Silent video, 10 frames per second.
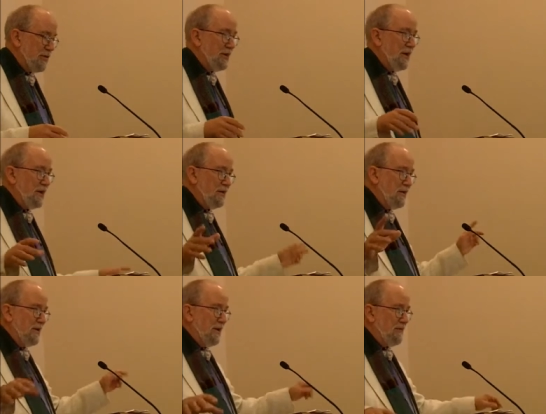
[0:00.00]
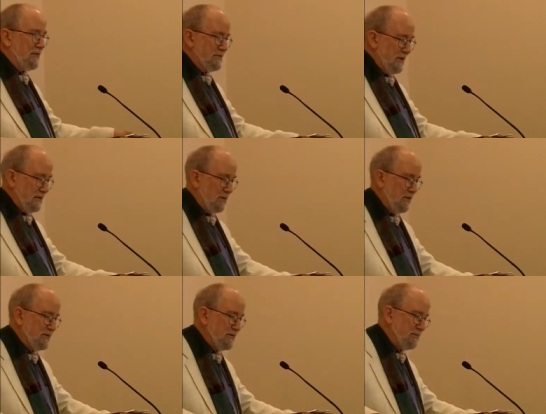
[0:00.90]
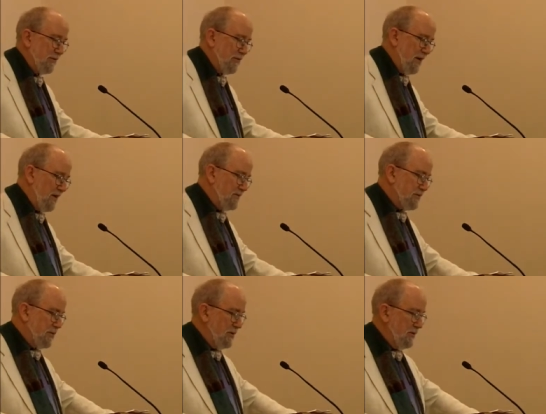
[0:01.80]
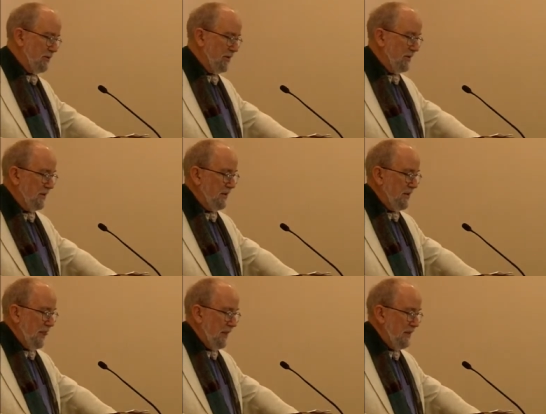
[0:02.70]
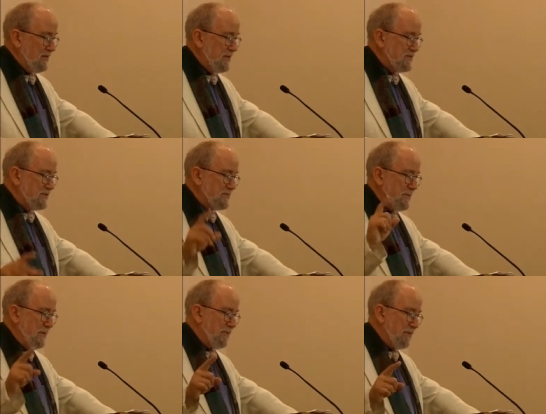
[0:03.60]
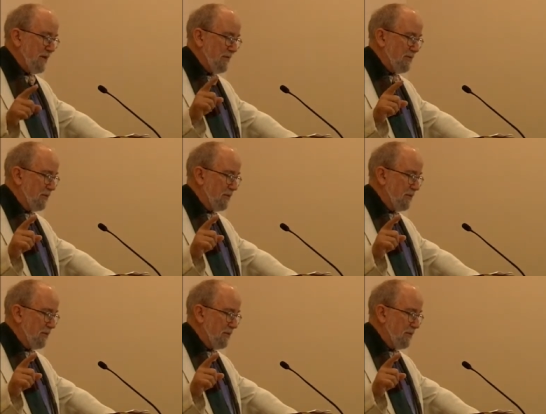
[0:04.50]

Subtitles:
28 of this declaration provides, quote, indigenous peoples have the